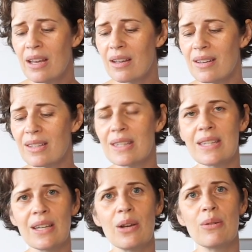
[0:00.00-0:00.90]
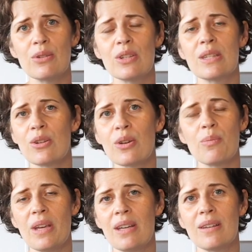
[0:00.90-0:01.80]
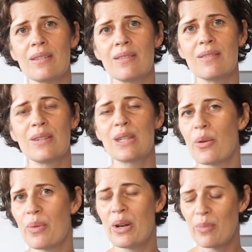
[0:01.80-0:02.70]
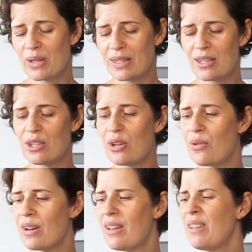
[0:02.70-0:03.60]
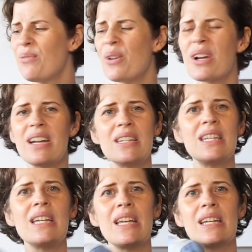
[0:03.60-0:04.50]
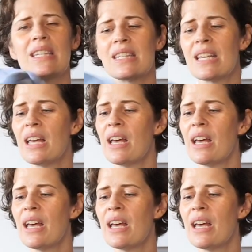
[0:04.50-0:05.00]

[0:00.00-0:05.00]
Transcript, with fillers: because it just took me so many months to do, and it felt kind of tedious.